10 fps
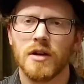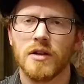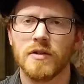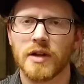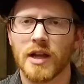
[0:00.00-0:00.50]

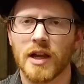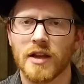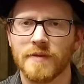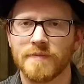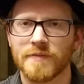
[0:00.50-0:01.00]

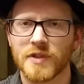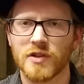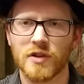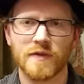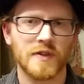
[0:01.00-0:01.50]
Okay,
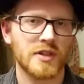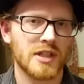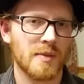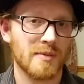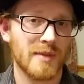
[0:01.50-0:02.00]
so the first
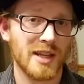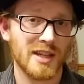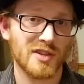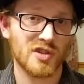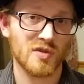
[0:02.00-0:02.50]
step of
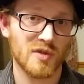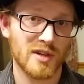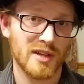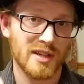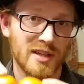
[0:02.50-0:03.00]
making the
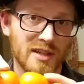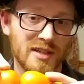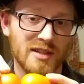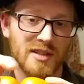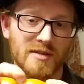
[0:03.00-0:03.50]
sword
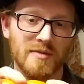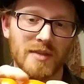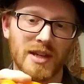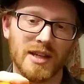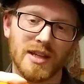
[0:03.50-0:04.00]
is
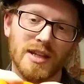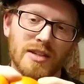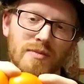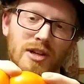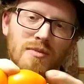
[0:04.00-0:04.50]
making a
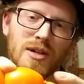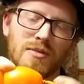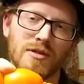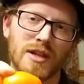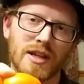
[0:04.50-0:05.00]
small
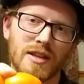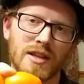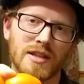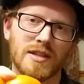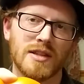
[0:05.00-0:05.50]
bubble like
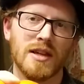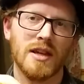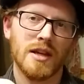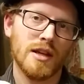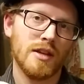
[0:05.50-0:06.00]
this.
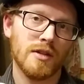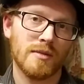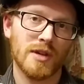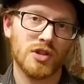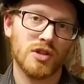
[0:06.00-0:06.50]
And you can
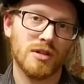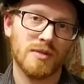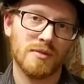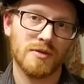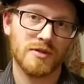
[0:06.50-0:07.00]
measure your
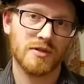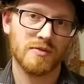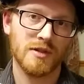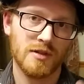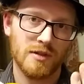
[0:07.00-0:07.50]
bubbles
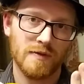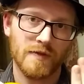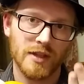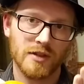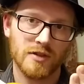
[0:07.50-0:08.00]
with your
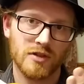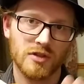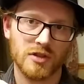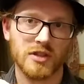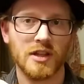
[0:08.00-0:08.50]
fingers,
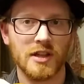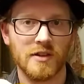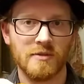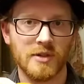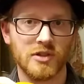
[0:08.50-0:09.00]
just like how
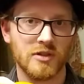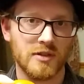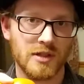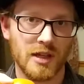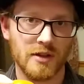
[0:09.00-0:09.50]
you measure
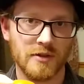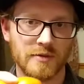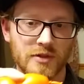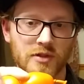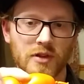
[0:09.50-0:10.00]
the tail.
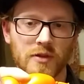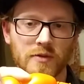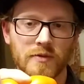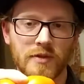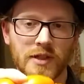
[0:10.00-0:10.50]

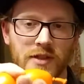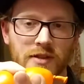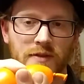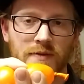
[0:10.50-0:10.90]
So this